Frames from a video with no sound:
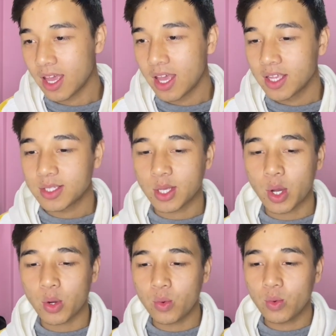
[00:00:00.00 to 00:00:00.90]

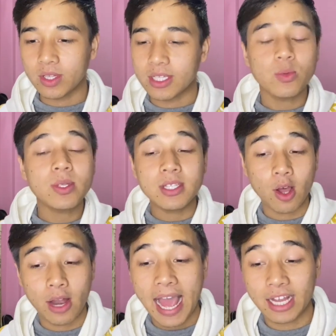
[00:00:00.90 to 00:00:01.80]
So this was not
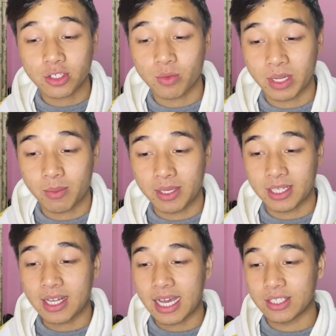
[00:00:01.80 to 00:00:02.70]
actually recommended.
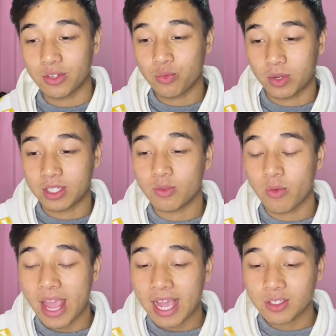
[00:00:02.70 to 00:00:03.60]
I just wanted to
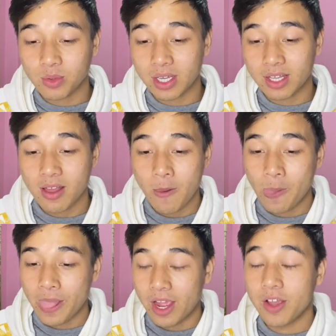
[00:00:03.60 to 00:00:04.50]
react to it
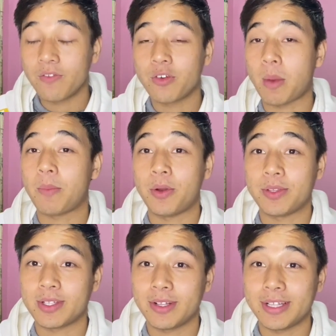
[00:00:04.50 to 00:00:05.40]
for my
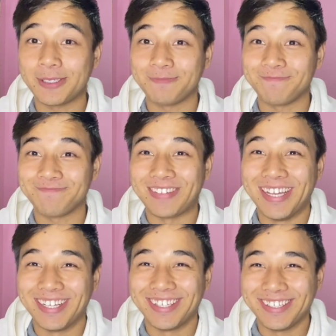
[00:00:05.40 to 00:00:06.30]
personal
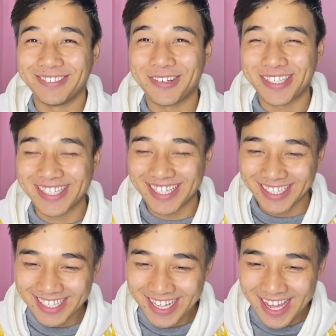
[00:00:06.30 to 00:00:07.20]

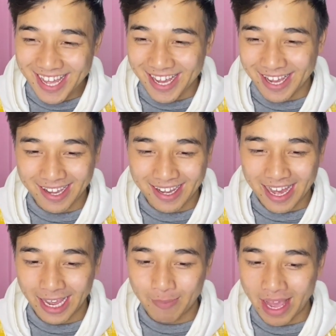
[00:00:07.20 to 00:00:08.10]
wanton. I
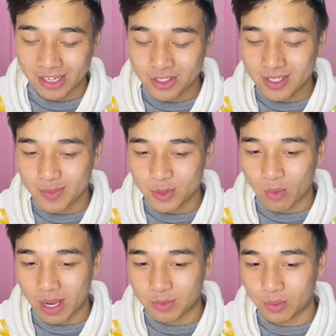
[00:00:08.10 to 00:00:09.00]
am actually
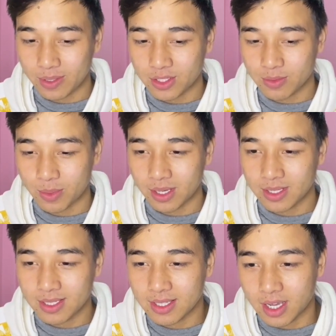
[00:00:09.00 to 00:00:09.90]
subscribed to Wish
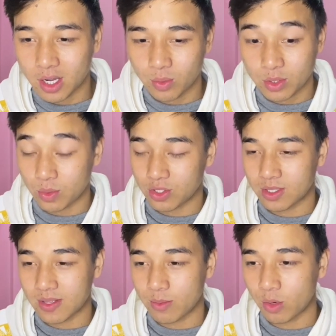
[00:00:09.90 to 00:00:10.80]
Bus, Wish Wonder
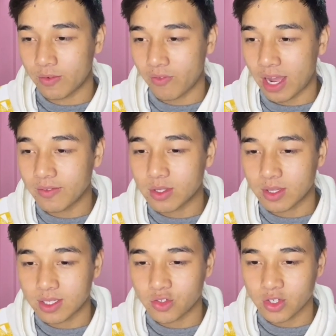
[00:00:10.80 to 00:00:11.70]
7.5, so
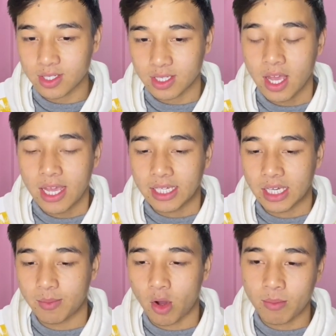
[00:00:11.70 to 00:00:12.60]
this just came
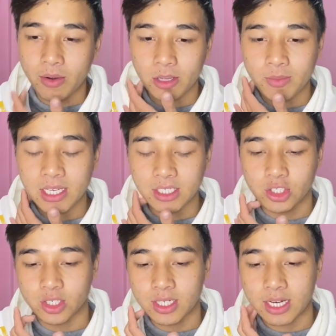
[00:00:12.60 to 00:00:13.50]
on my
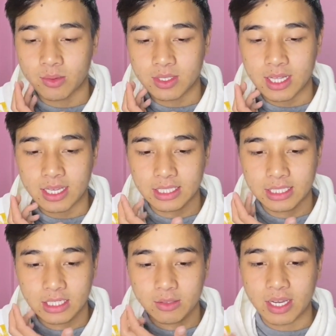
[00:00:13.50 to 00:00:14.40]
recommendation, and I was like, you
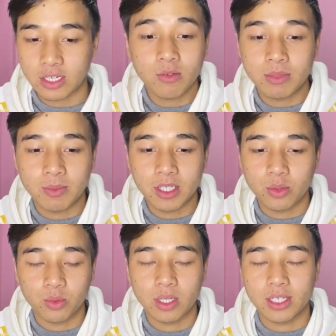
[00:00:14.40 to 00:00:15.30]
know, I know
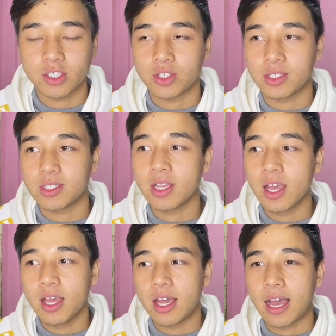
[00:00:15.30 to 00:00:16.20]
mimiyuuh, like, she's,
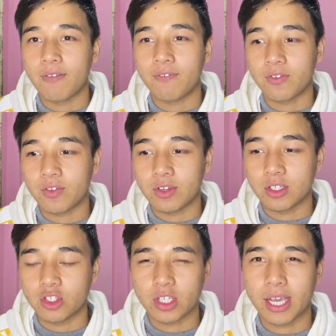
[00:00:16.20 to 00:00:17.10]
I've
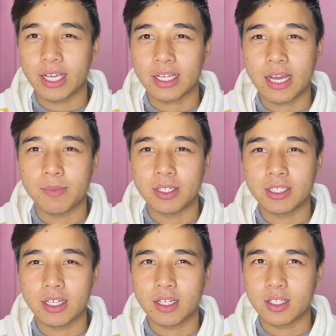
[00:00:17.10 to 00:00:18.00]
checked, I mean,
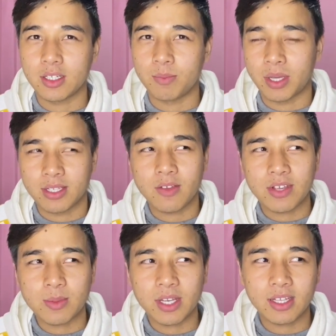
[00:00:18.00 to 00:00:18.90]
because of
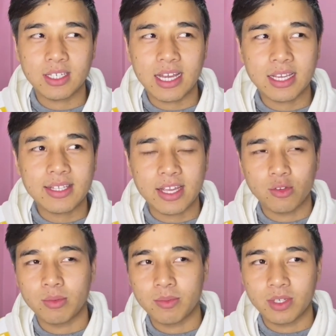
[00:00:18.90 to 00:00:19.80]
SB19, I guess, I know
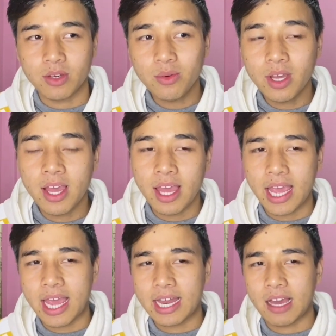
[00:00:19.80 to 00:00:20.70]
mimiyuuh,
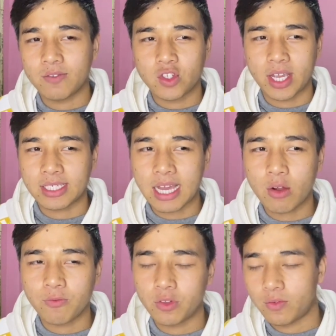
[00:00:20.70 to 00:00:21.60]
and I've checked out a
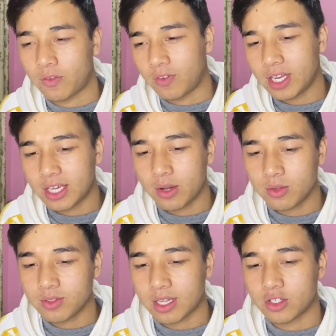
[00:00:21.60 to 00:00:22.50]
few of her videos,
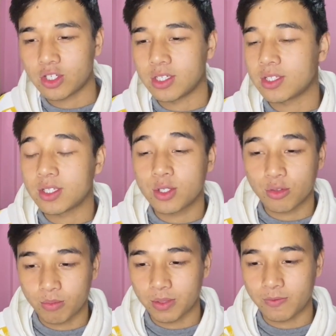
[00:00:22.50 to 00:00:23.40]
and she's
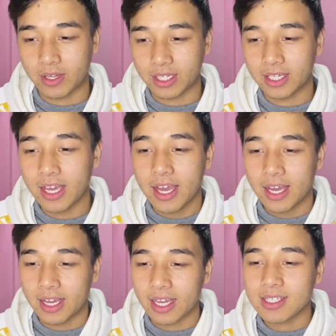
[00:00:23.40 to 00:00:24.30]
super funny.
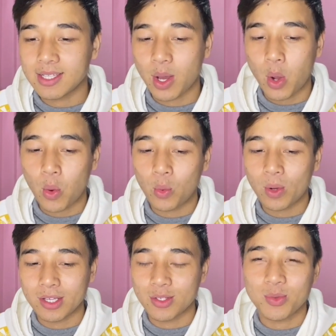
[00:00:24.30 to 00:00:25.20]
Okay, so I
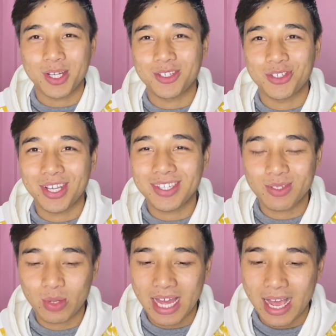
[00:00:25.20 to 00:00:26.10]
just wanted to check this
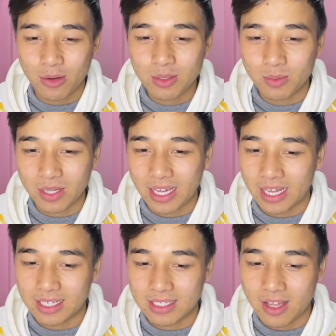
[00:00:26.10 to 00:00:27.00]
one out,
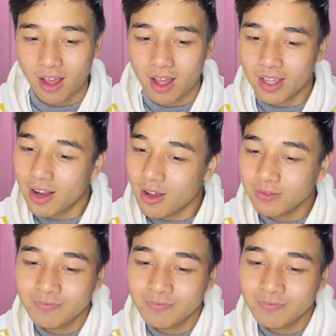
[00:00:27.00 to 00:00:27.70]
and, you know,